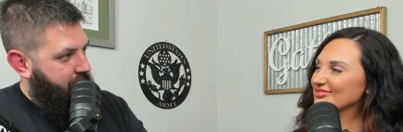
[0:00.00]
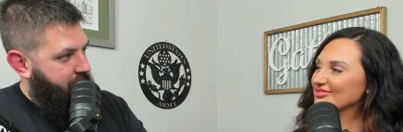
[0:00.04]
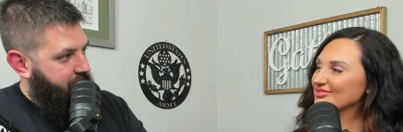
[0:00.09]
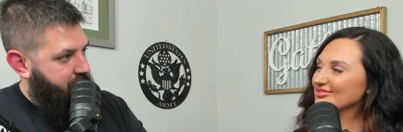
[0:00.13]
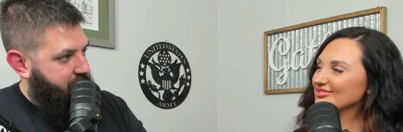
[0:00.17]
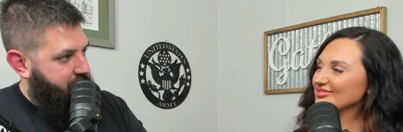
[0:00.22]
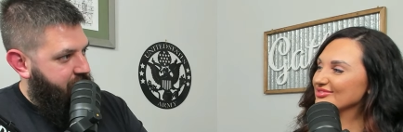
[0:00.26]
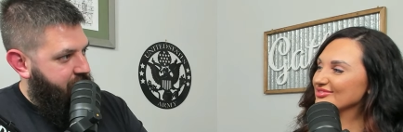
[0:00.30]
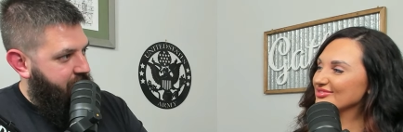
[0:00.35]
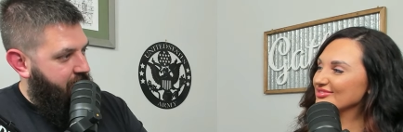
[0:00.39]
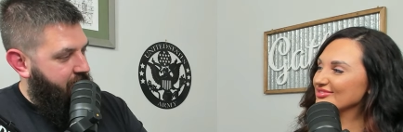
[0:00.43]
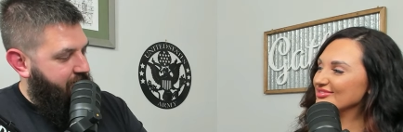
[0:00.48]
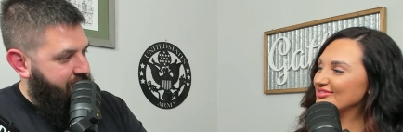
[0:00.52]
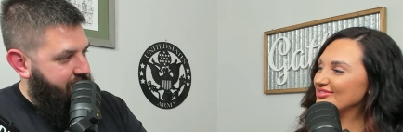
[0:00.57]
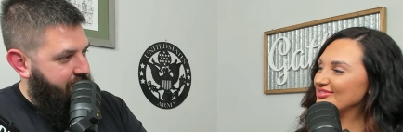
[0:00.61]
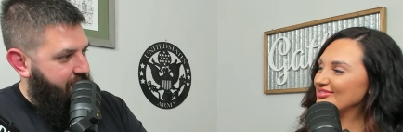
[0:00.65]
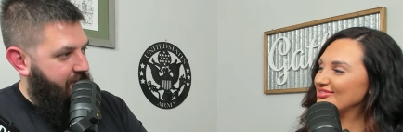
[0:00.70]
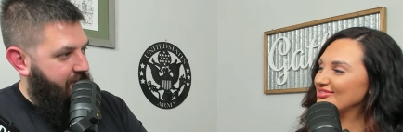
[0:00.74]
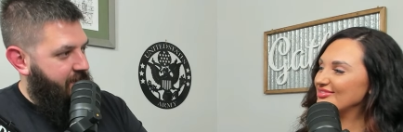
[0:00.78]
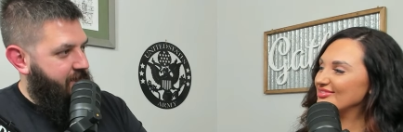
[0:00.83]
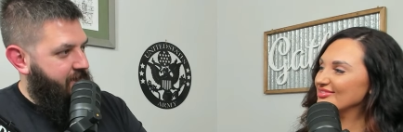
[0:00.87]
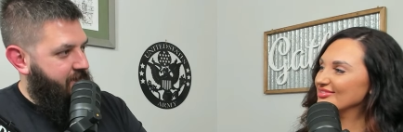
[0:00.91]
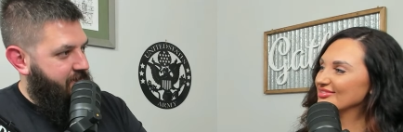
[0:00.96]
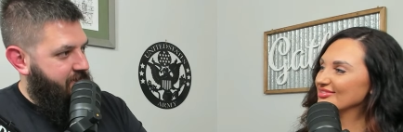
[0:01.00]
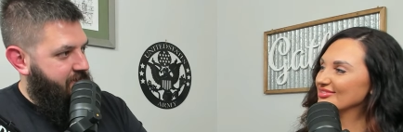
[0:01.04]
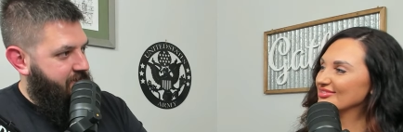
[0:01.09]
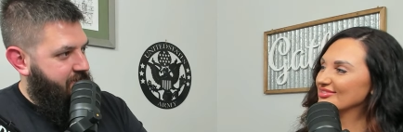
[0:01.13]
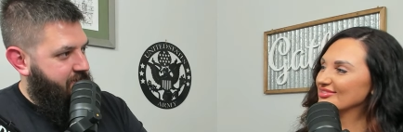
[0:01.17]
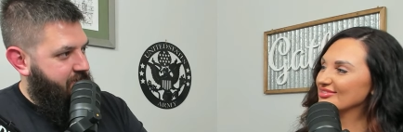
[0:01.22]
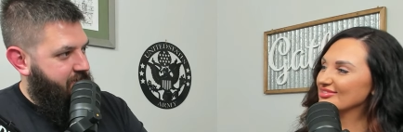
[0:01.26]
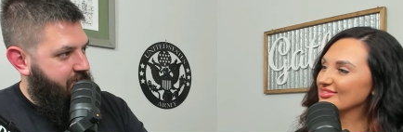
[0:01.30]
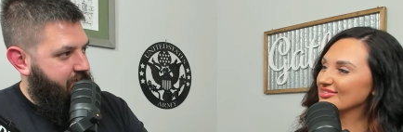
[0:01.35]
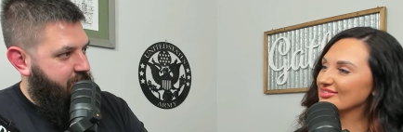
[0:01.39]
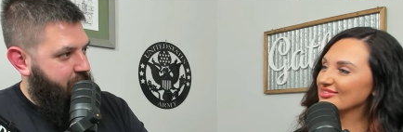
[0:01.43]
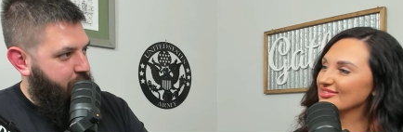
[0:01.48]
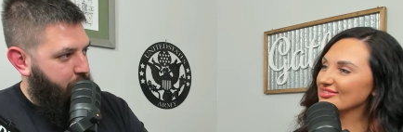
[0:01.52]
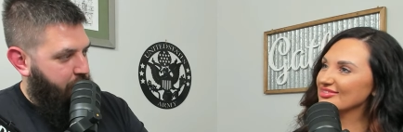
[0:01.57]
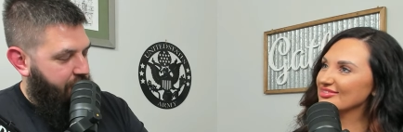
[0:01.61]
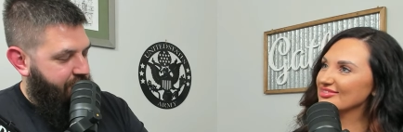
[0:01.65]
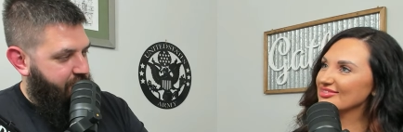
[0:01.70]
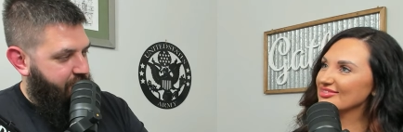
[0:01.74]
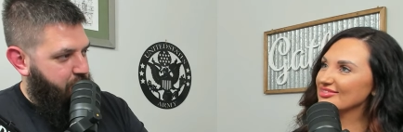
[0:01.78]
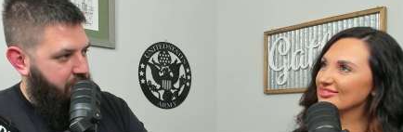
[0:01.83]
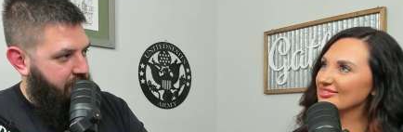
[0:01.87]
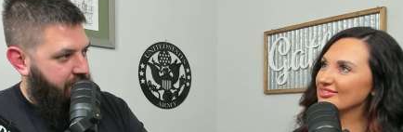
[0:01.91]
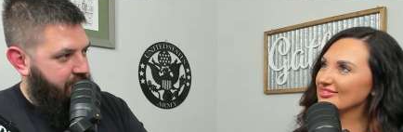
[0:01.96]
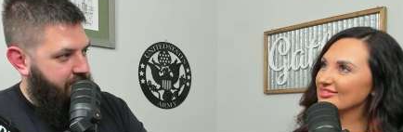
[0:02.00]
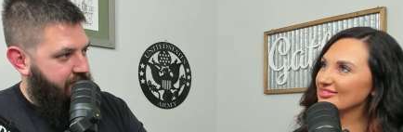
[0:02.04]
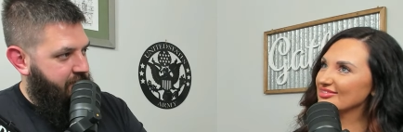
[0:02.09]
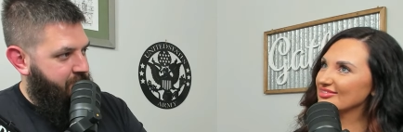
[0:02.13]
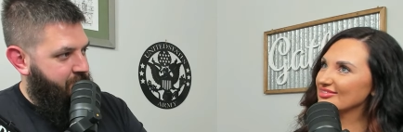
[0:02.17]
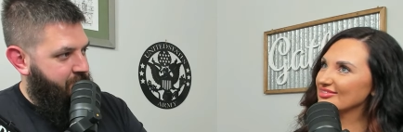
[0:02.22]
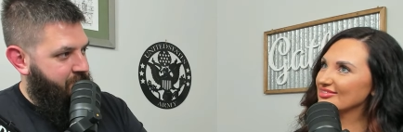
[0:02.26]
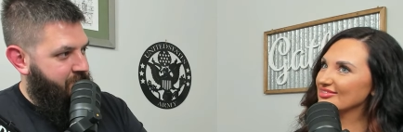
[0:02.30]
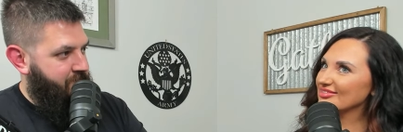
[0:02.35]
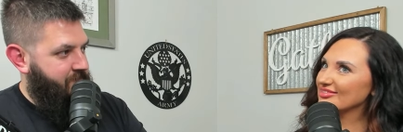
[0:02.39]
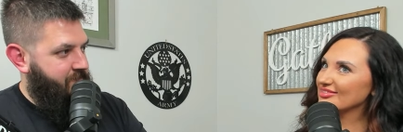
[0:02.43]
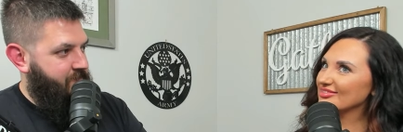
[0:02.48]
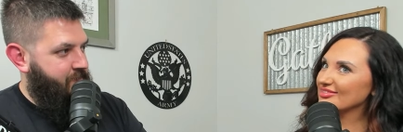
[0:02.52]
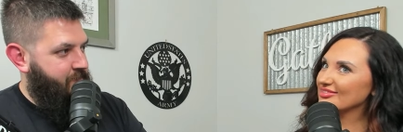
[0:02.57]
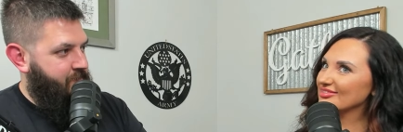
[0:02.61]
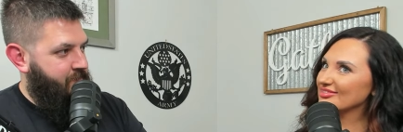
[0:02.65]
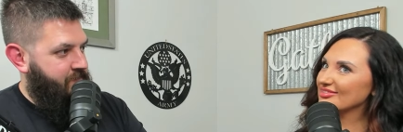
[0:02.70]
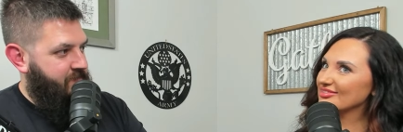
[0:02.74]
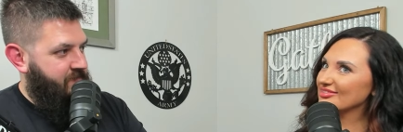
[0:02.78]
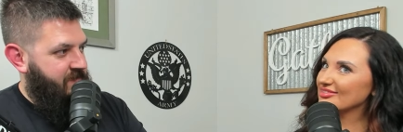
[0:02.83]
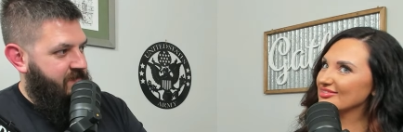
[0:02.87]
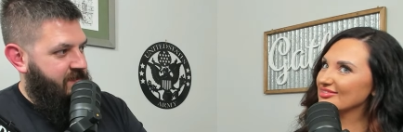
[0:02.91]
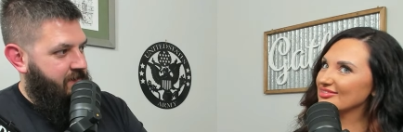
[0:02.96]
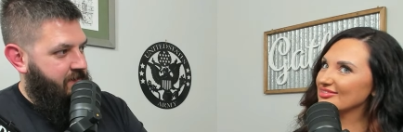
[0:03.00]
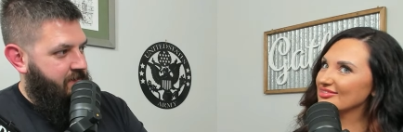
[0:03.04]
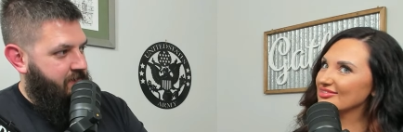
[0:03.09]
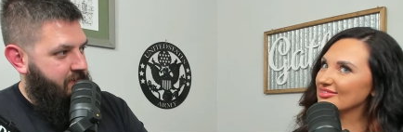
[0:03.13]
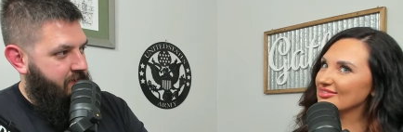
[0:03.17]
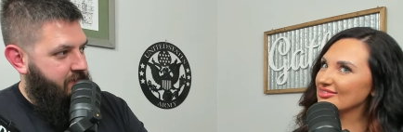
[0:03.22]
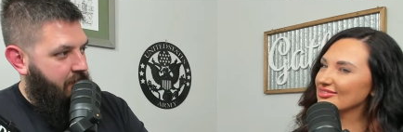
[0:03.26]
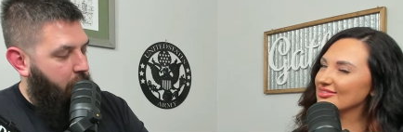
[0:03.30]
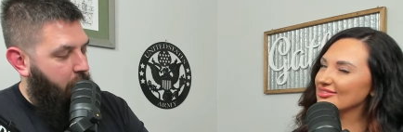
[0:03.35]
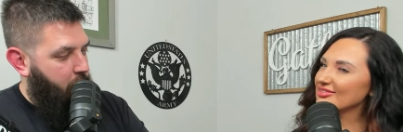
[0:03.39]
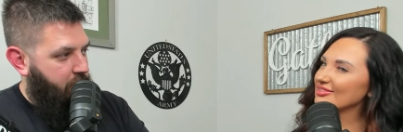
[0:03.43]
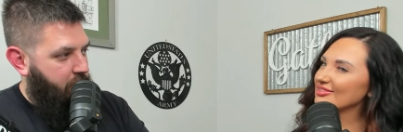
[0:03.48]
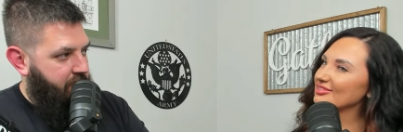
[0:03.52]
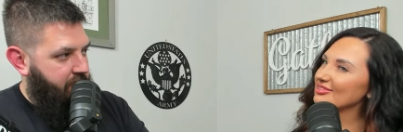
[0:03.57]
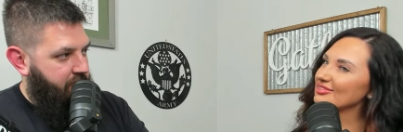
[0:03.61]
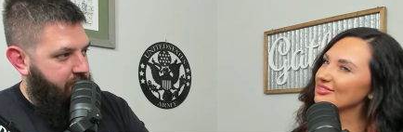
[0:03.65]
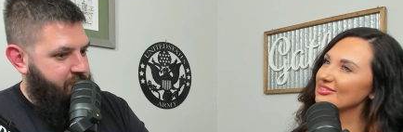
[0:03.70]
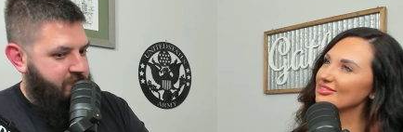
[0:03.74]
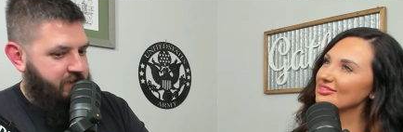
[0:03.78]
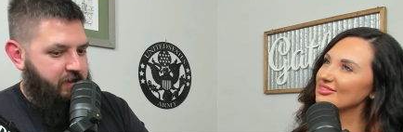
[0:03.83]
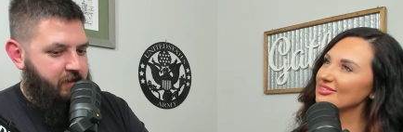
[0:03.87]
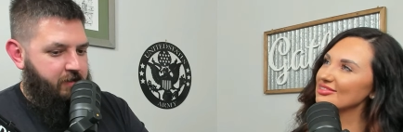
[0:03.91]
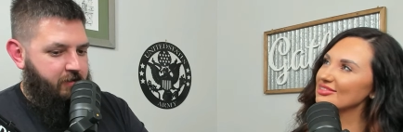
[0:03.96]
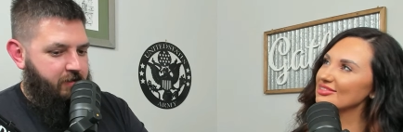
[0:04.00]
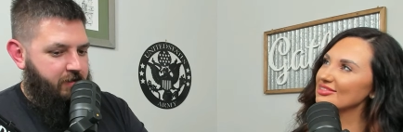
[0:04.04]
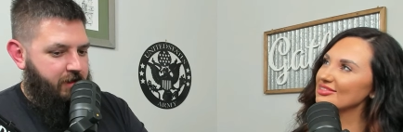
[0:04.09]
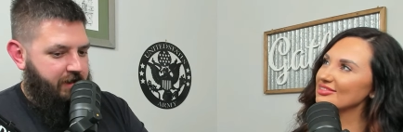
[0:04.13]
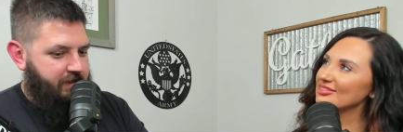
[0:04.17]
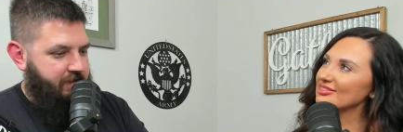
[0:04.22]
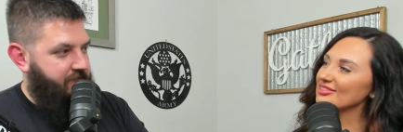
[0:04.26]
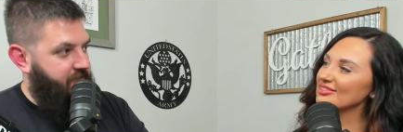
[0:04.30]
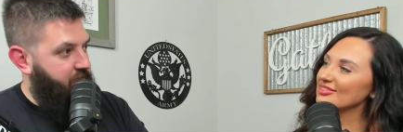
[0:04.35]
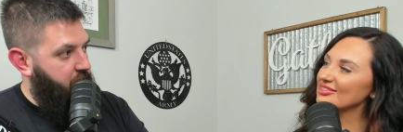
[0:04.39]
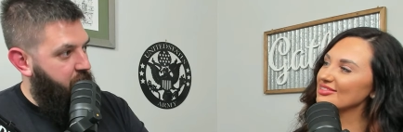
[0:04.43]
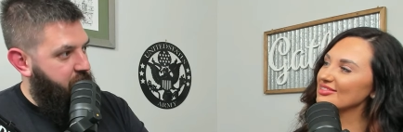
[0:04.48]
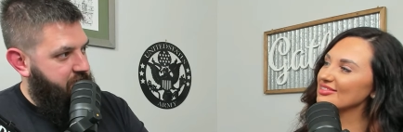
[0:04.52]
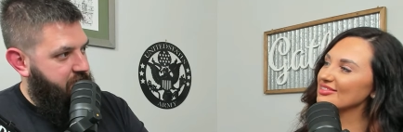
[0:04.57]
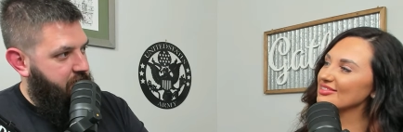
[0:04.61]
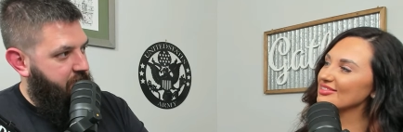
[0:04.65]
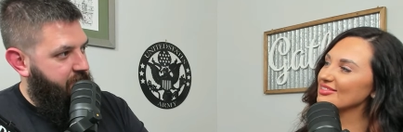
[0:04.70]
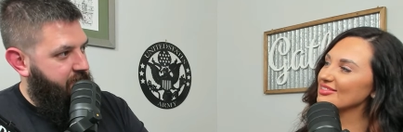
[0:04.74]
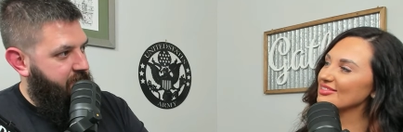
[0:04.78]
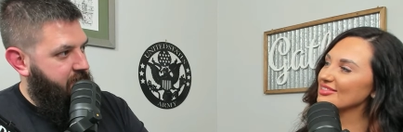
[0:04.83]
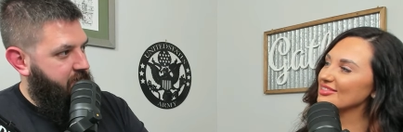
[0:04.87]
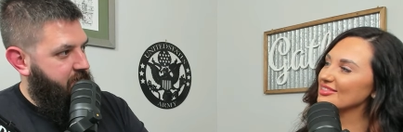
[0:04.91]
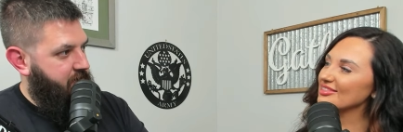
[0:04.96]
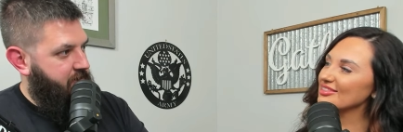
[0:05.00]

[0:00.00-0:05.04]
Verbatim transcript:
Speaker 1: Terry Tate, whoever played him, I want him to do like the voiceover.